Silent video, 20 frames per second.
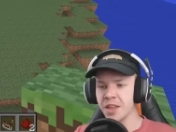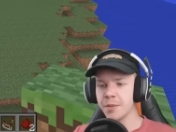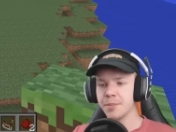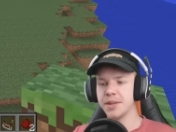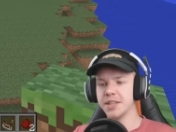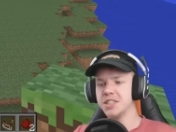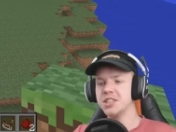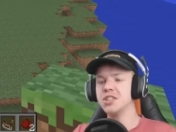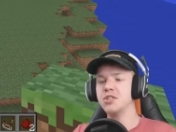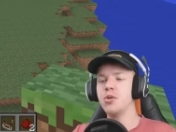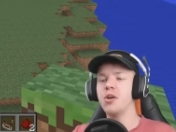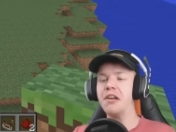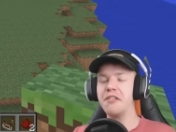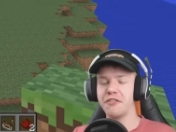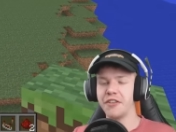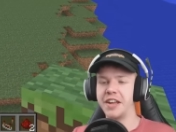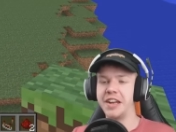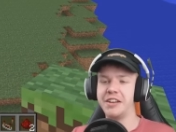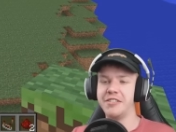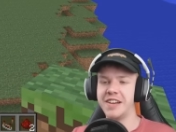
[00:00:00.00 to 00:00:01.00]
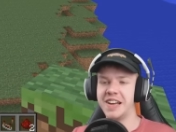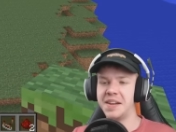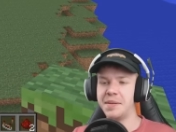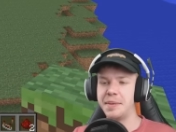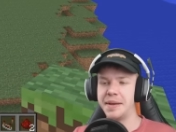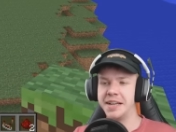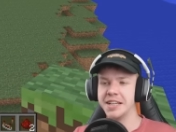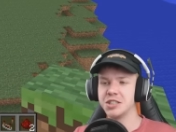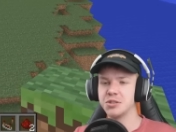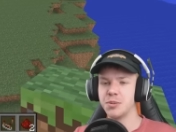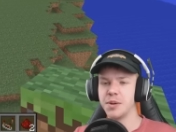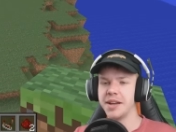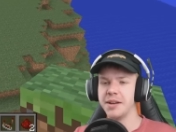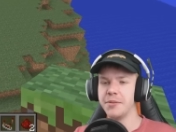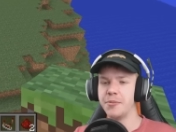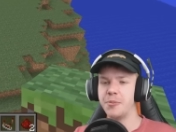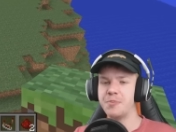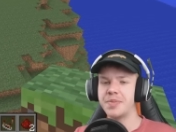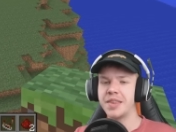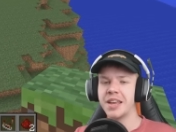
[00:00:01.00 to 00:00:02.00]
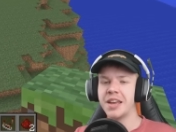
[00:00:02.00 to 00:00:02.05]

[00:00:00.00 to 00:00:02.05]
But this is quite funny, really, because we're